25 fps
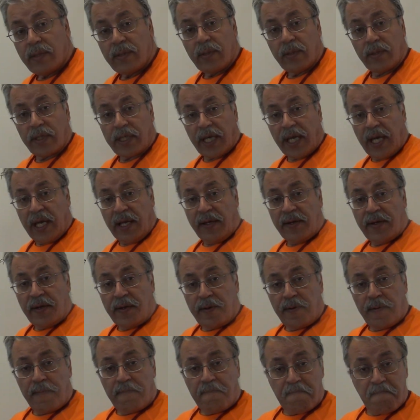Okay?
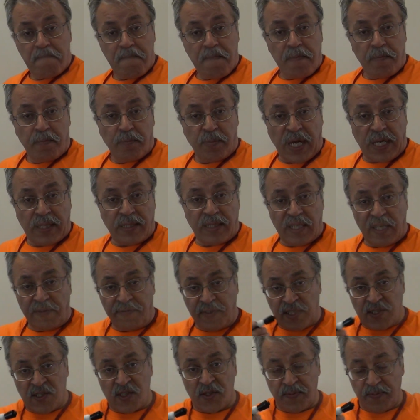But if
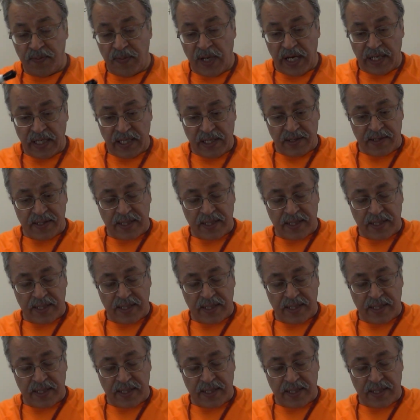it is marker,